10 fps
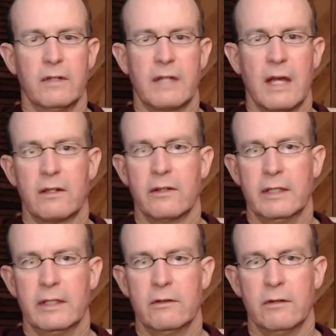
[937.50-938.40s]
of
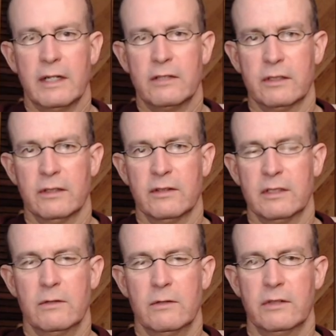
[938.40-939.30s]
calculating durations
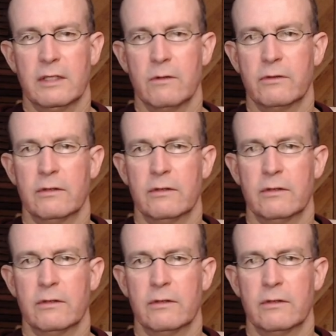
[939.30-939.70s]
and using those